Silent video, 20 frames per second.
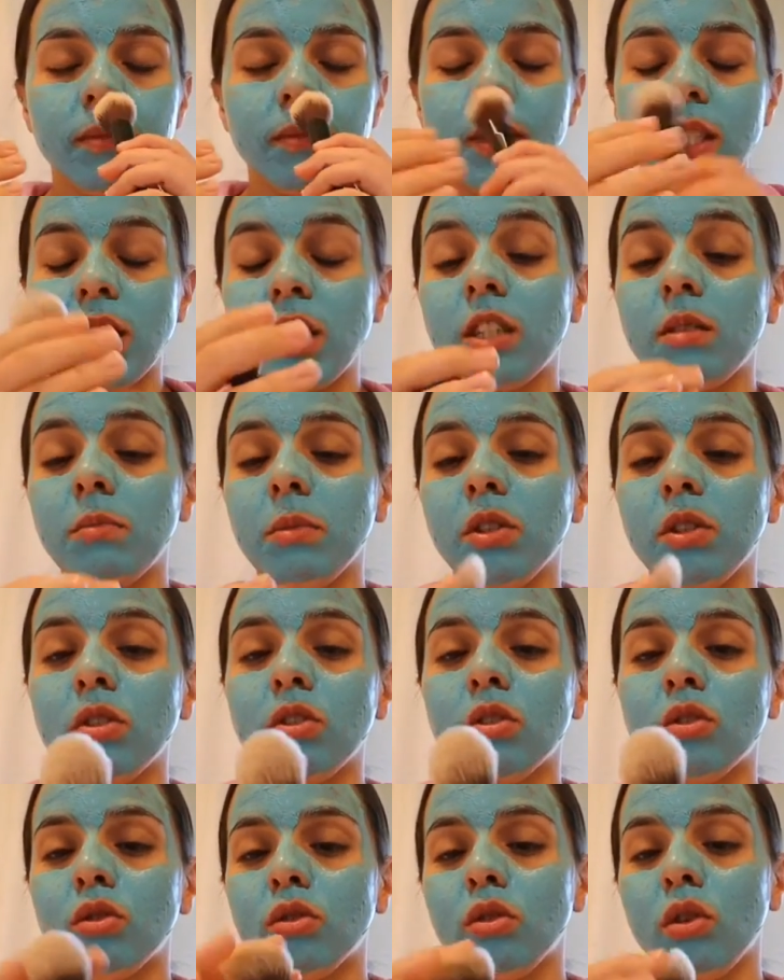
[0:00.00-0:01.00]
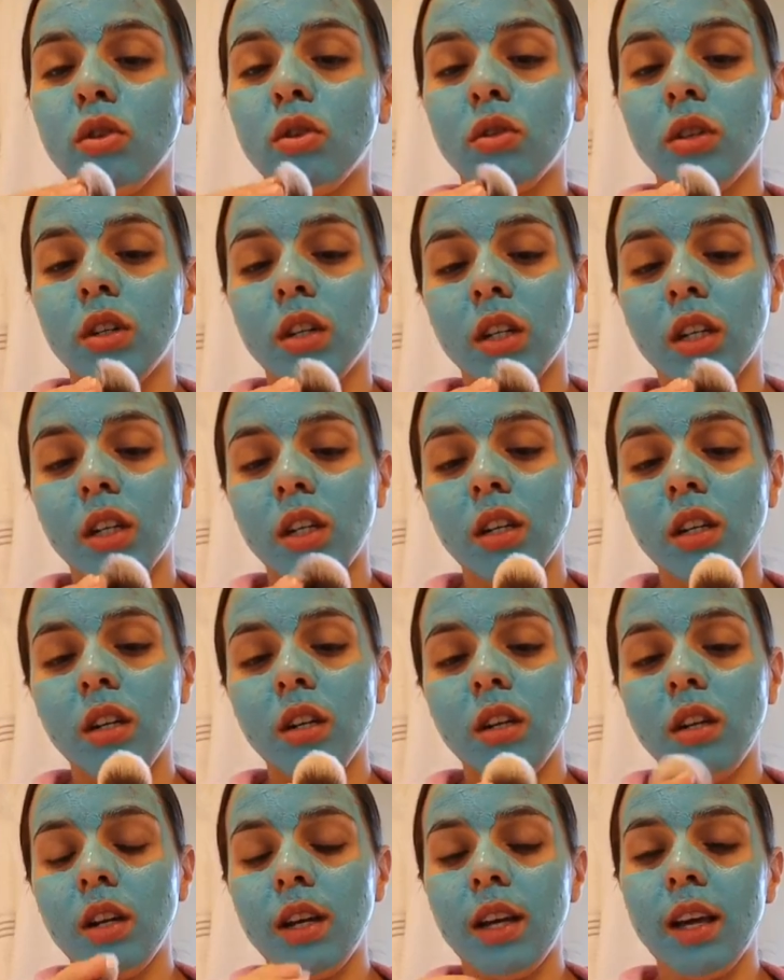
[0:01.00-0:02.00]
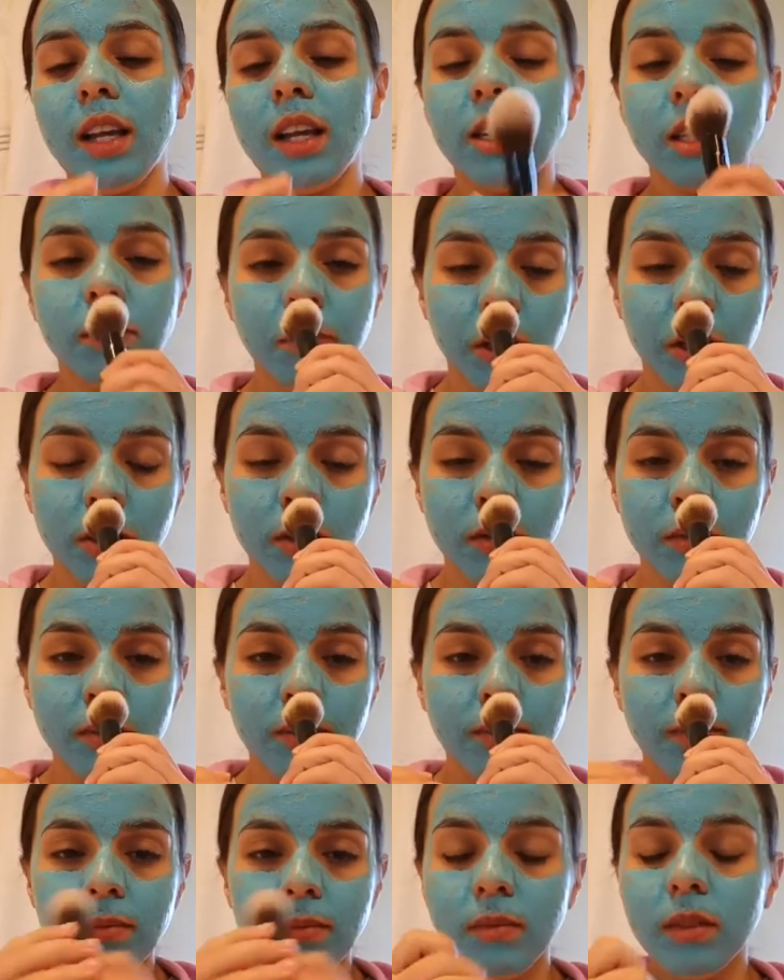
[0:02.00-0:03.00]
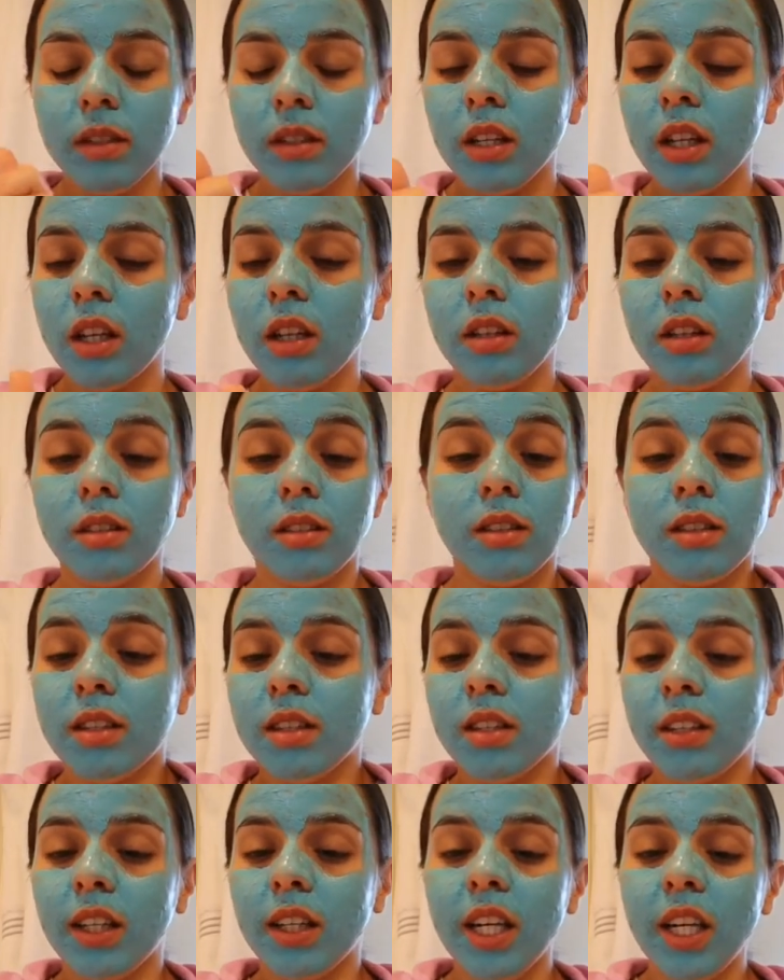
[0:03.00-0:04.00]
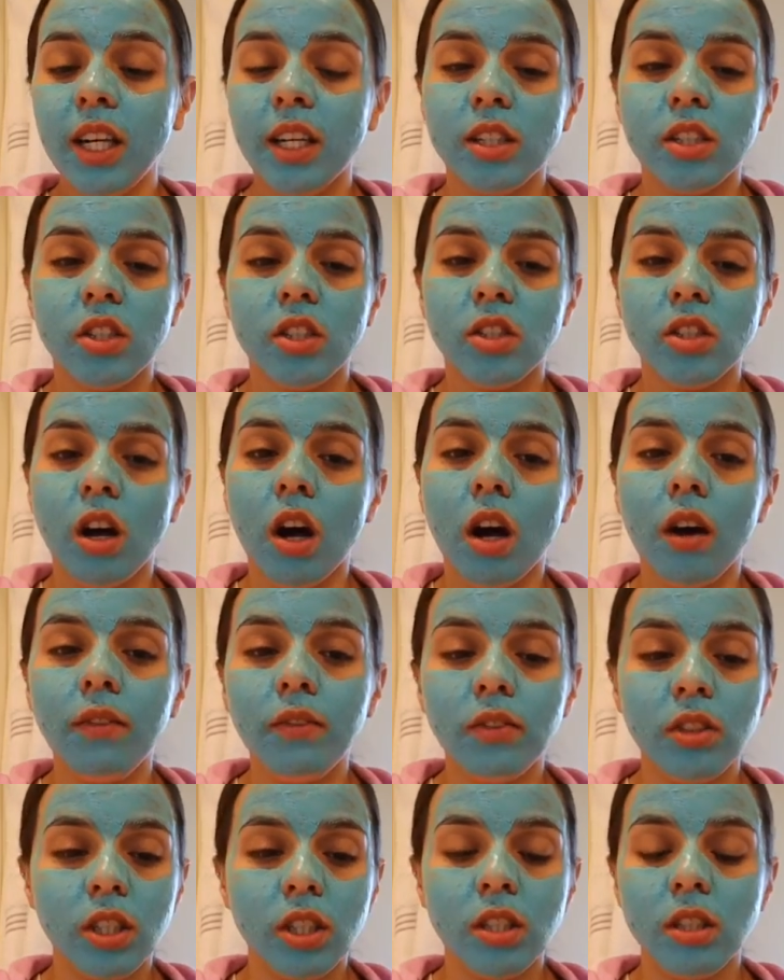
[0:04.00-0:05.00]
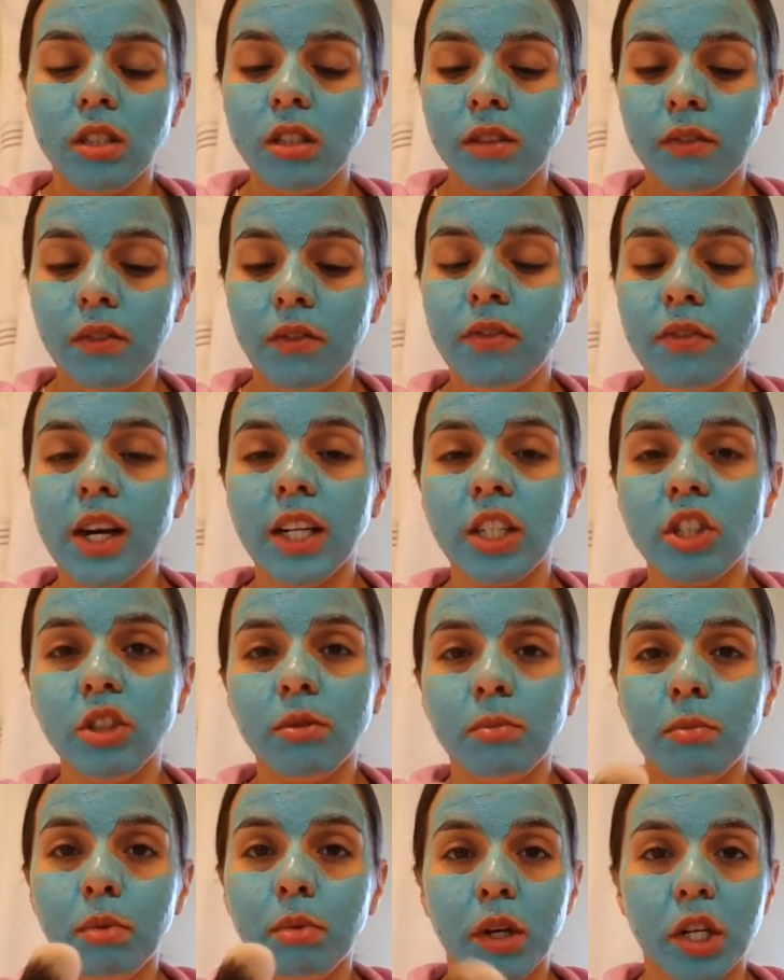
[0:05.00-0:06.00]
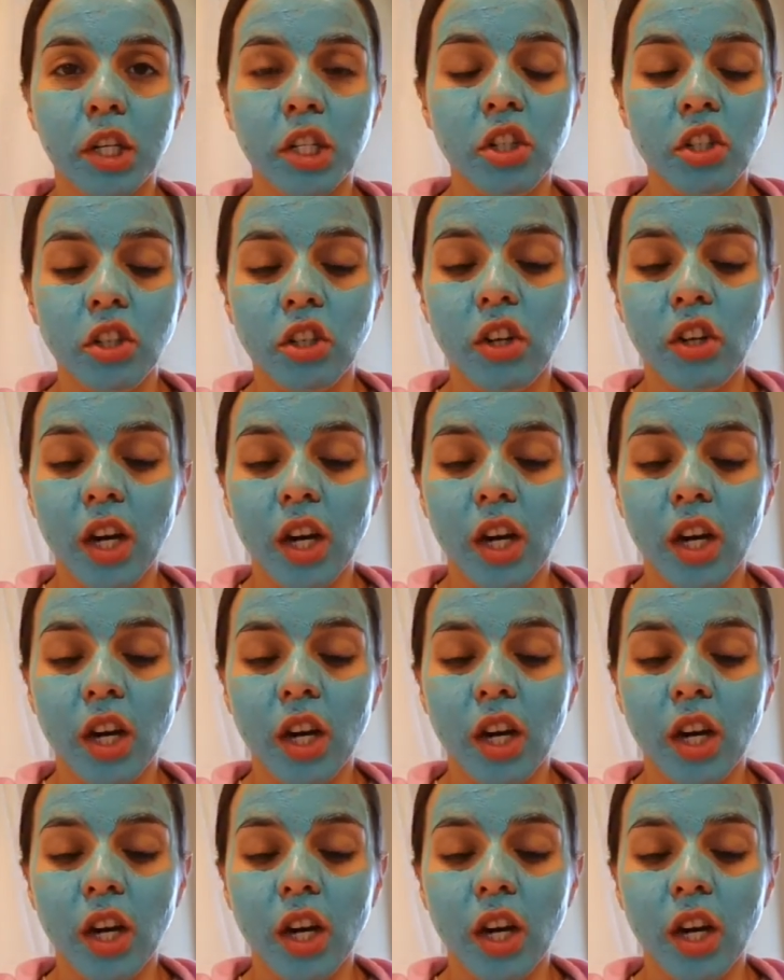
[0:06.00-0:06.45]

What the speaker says: And it smells so good. And it's clean, it's soft, it doesn't affect your brush or